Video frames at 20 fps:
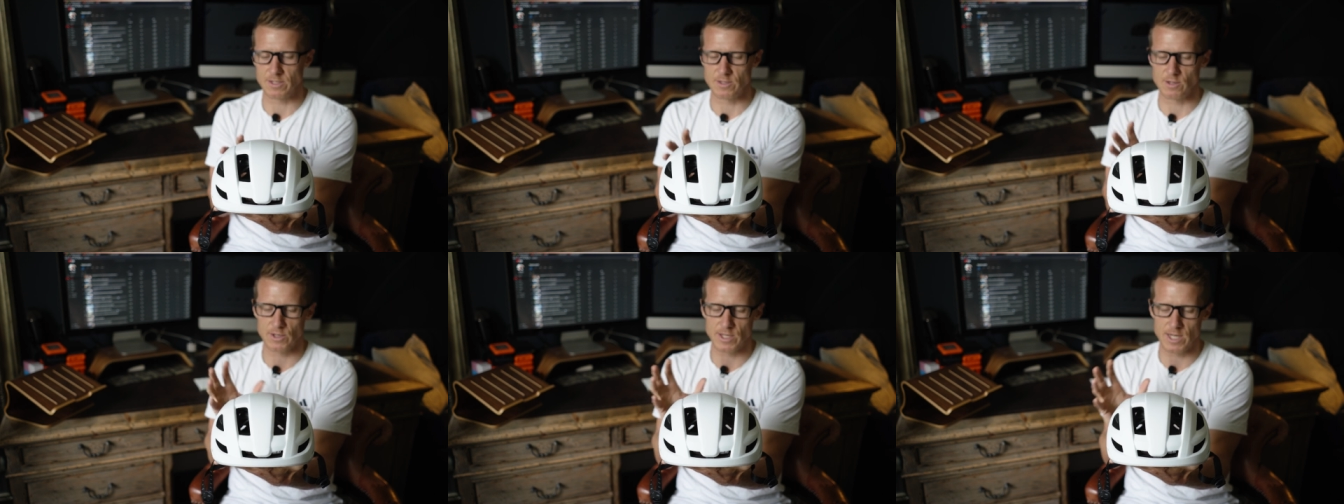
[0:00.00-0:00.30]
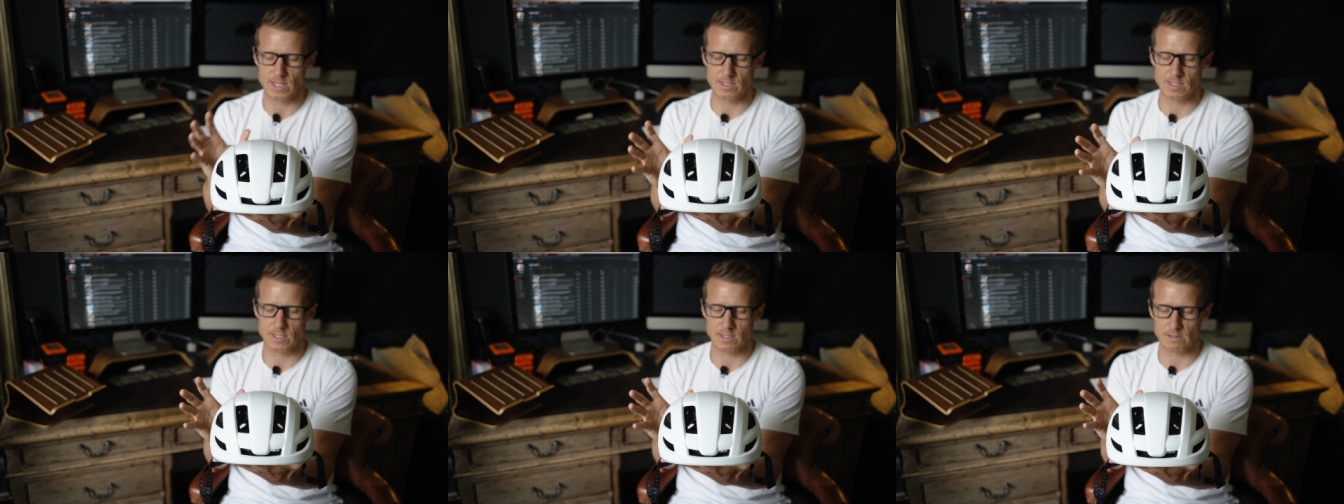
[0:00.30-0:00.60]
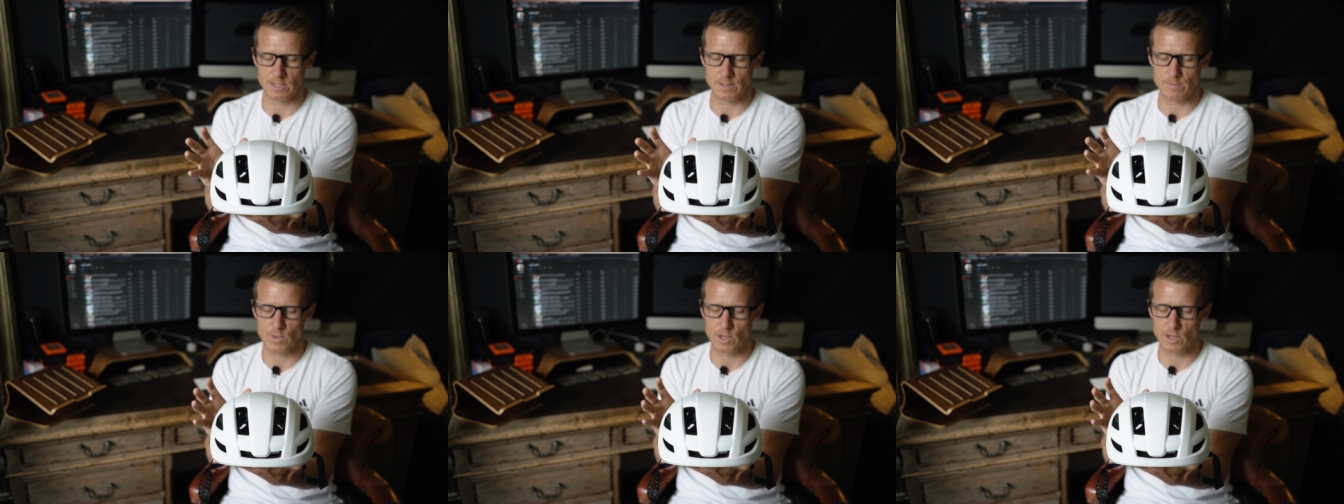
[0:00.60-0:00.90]
not
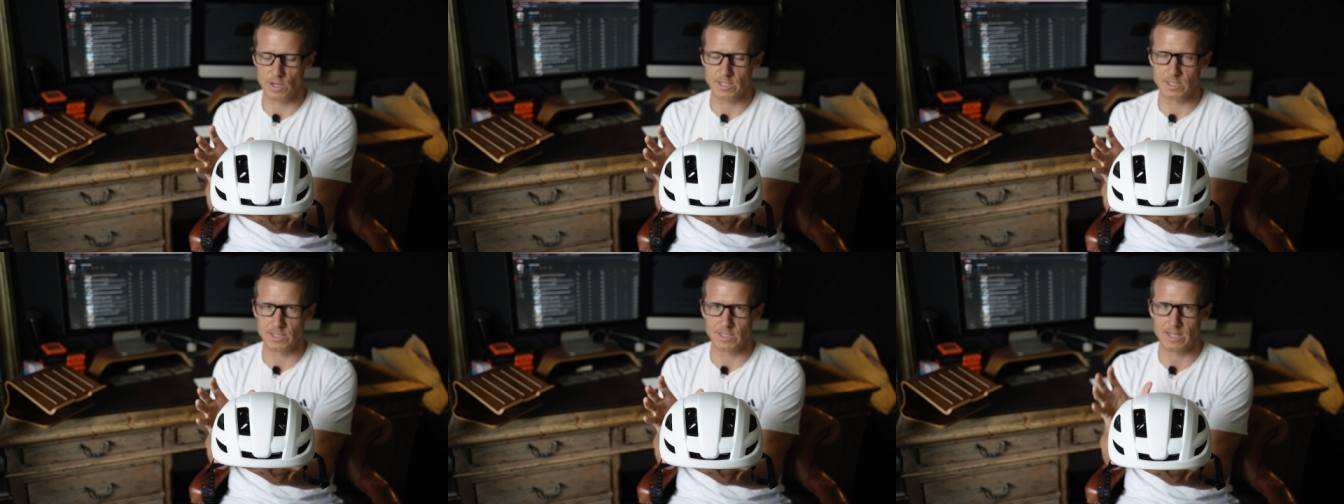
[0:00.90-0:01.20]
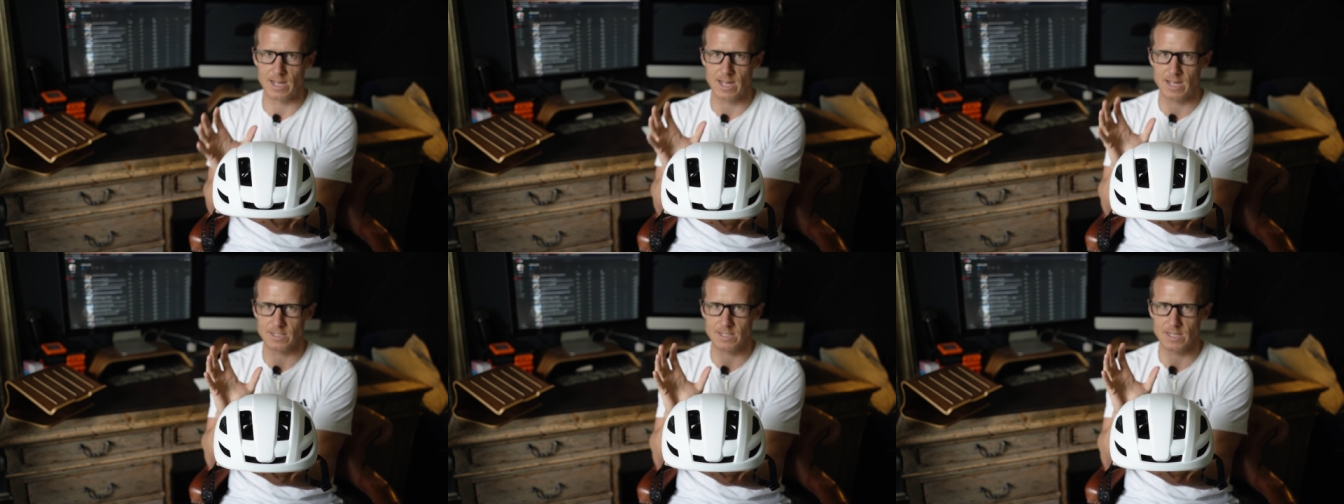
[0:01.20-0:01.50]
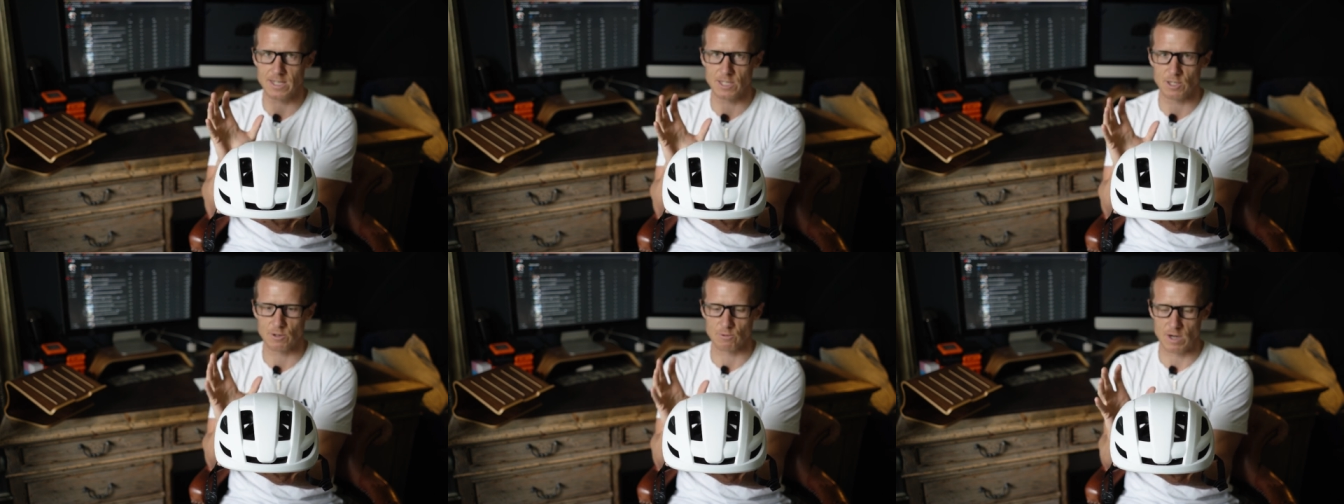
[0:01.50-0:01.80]
necessarily marketed as
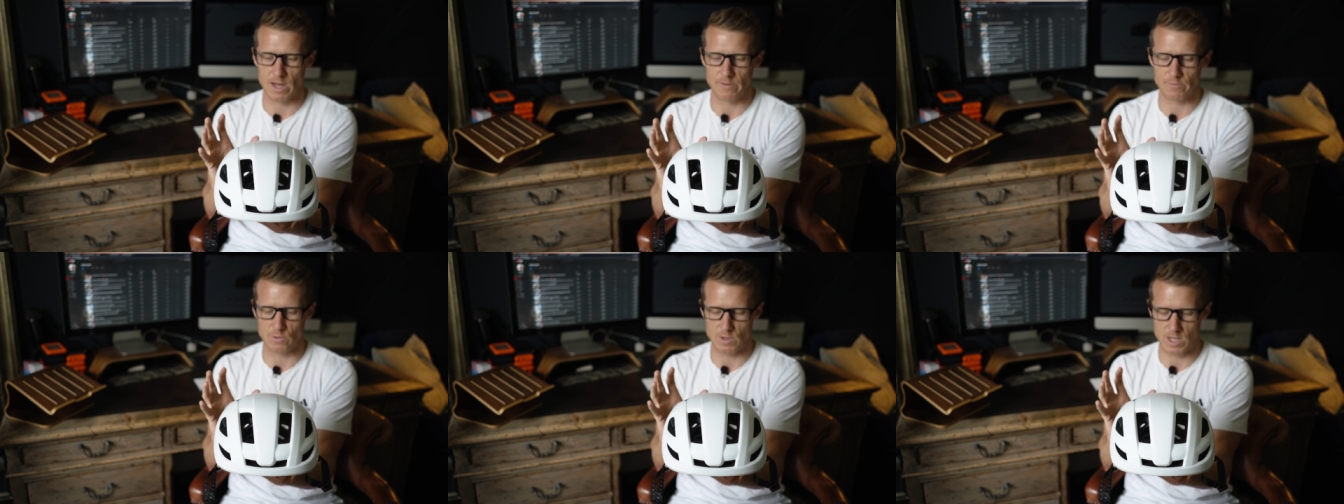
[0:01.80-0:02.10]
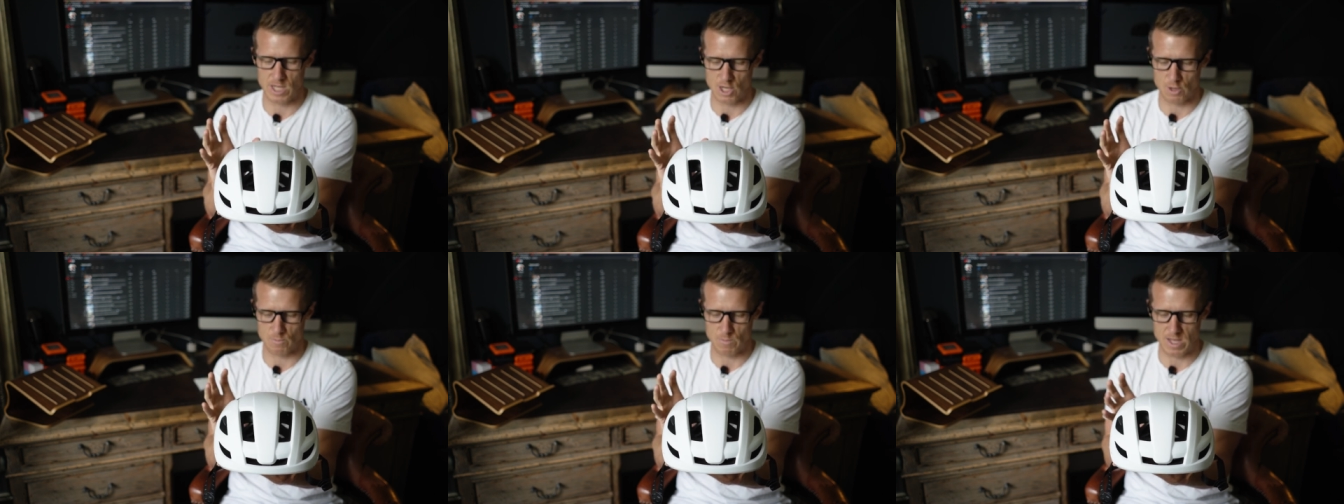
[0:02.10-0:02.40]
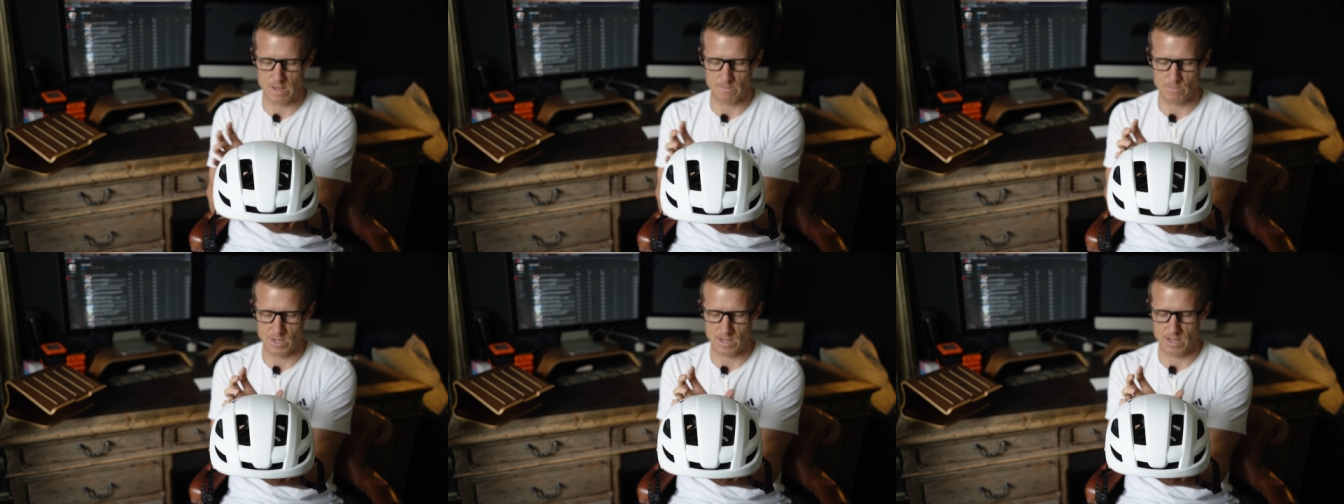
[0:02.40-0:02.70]
a gravel
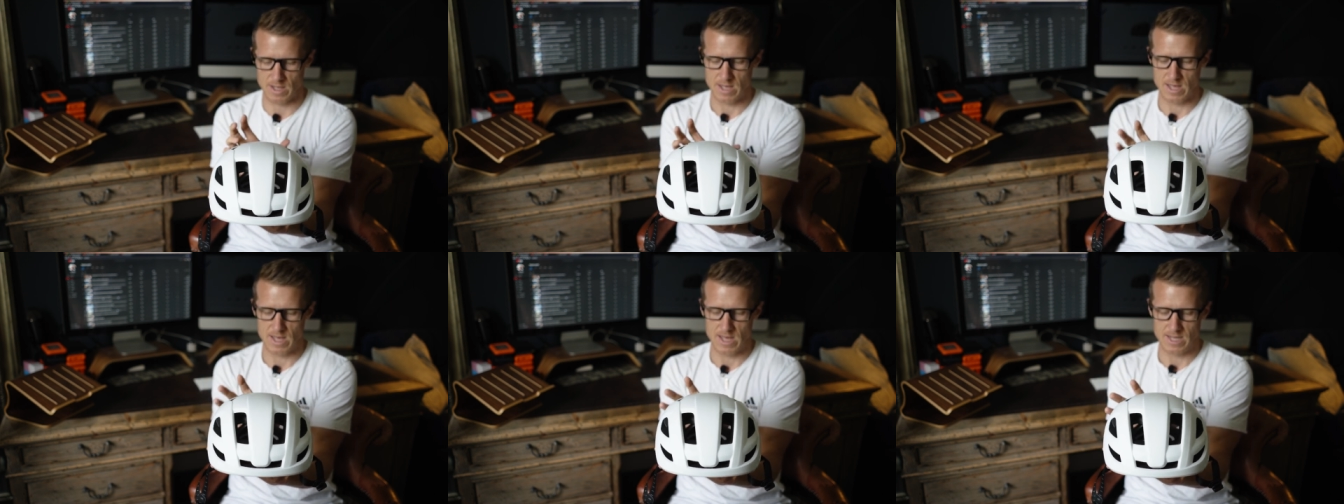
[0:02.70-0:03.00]
helmet, but